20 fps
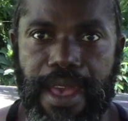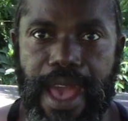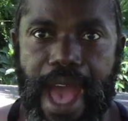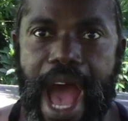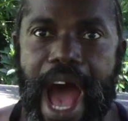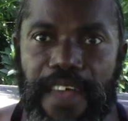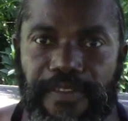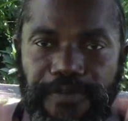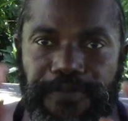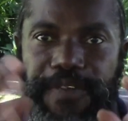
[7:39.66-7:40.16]

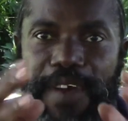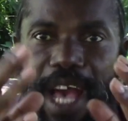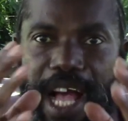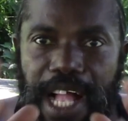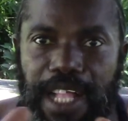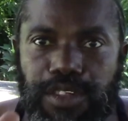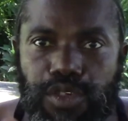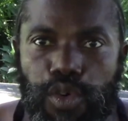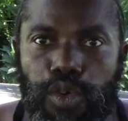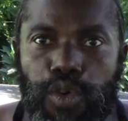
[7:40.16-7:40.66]
And
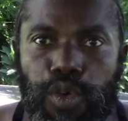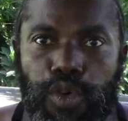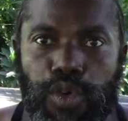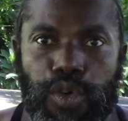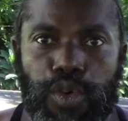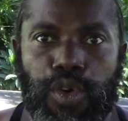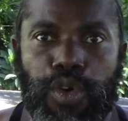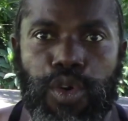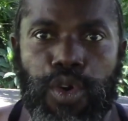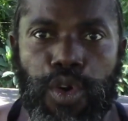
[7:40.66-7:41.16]
fail to
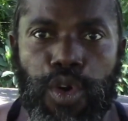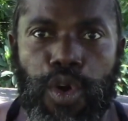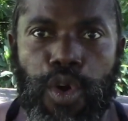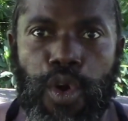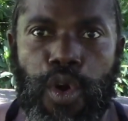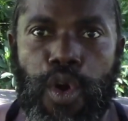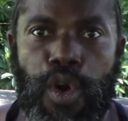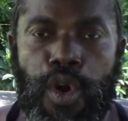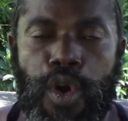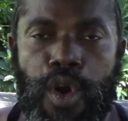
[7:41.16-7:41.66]

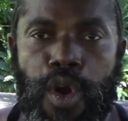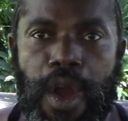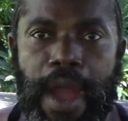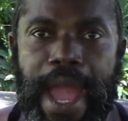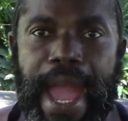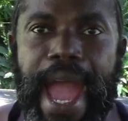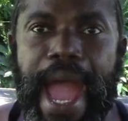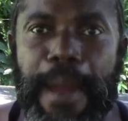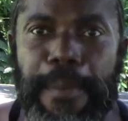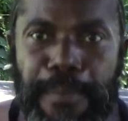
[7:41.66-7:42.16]

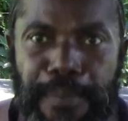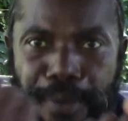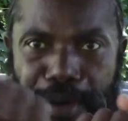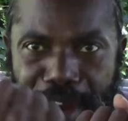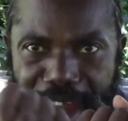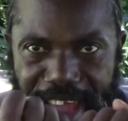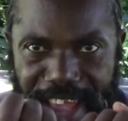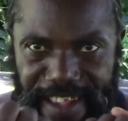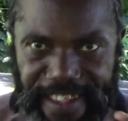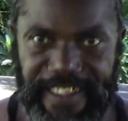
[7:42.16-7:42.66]

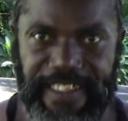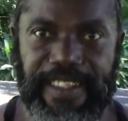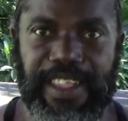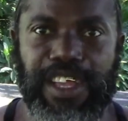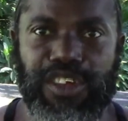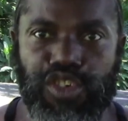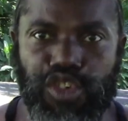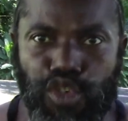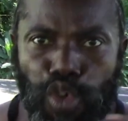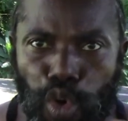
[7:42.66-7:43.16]
embrace
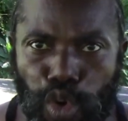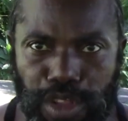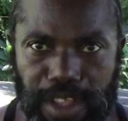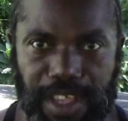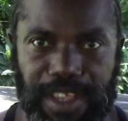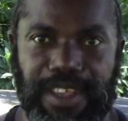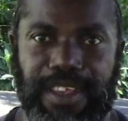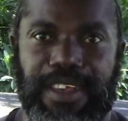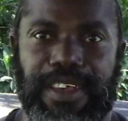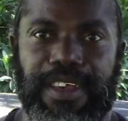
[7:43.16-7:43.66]
the
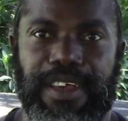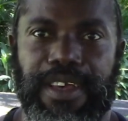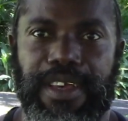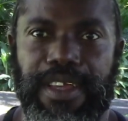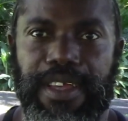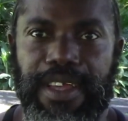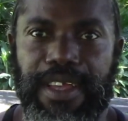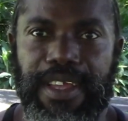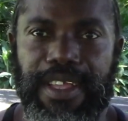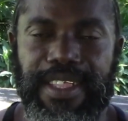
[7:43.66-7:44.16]
truth
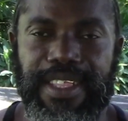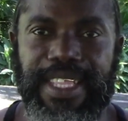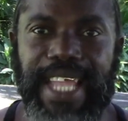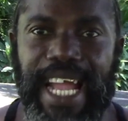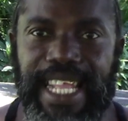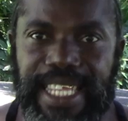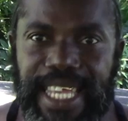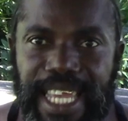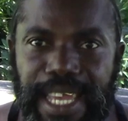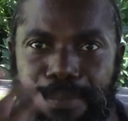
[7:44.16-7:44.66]

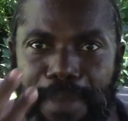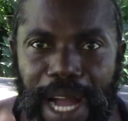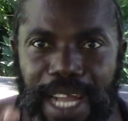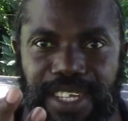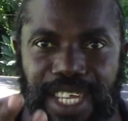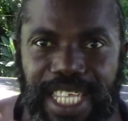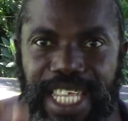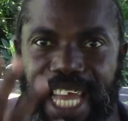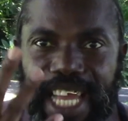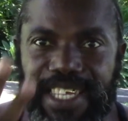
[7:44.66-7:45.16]
that
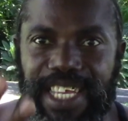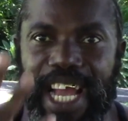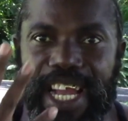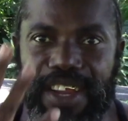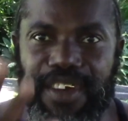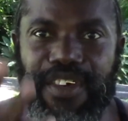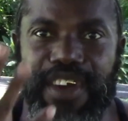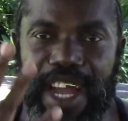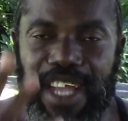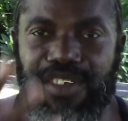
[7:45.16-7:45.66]
imagination
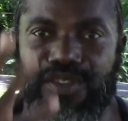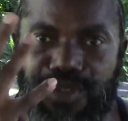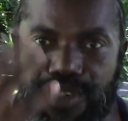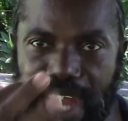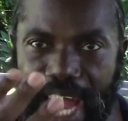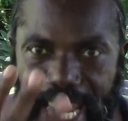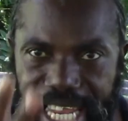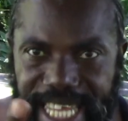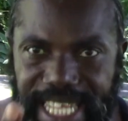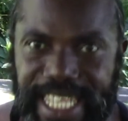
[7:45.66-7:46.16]
creates
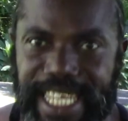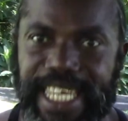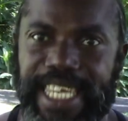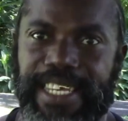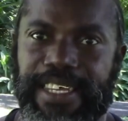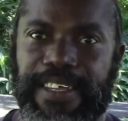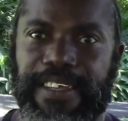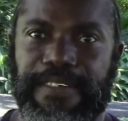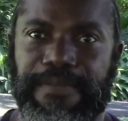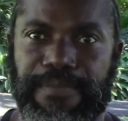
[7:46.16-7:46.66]

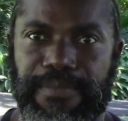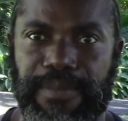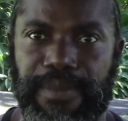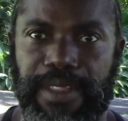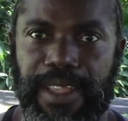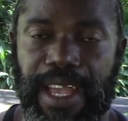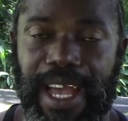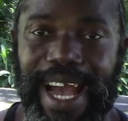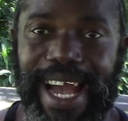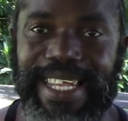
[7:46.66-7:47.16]
reality.
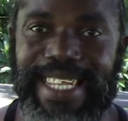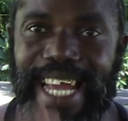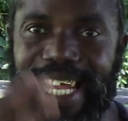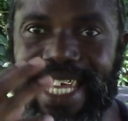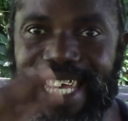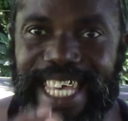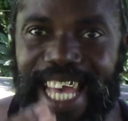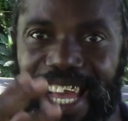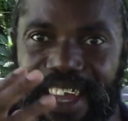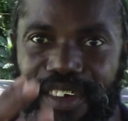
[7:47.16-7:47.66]
And that
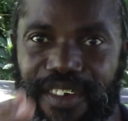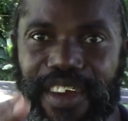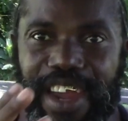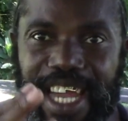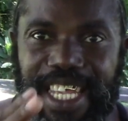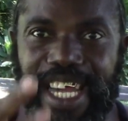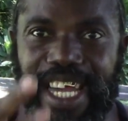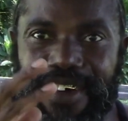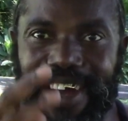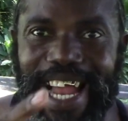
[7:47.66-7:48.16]
they can
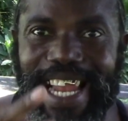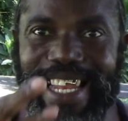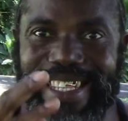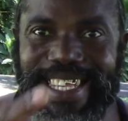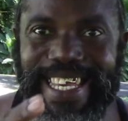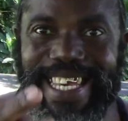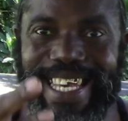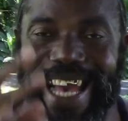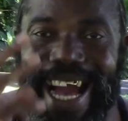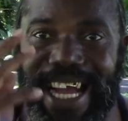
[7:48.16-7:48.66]
create a
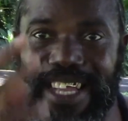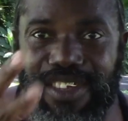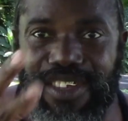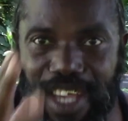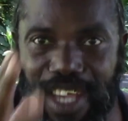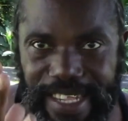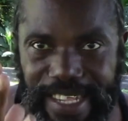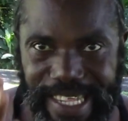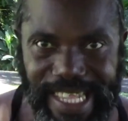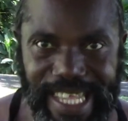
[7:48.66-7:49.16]
reality
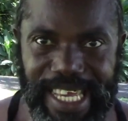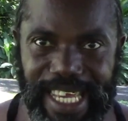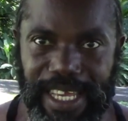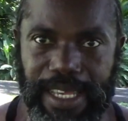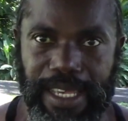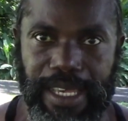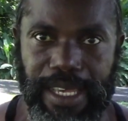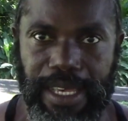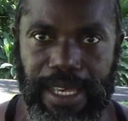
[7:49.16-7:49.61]
consciously.